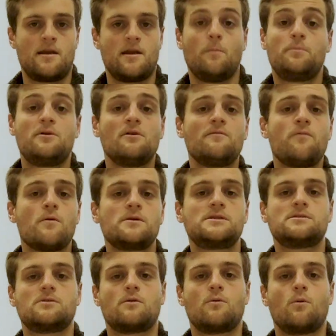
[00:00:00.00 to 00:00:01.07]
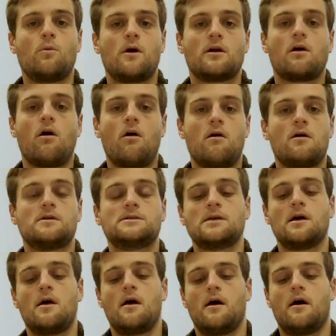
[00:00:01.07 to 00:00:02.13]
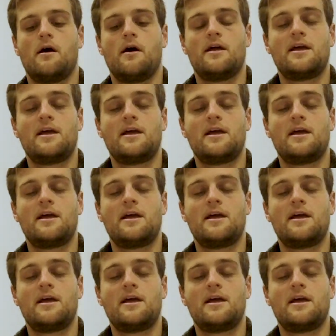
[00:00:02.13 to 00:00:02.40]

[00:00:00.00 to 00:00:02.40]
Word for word: Now, peel forces are what cause uh,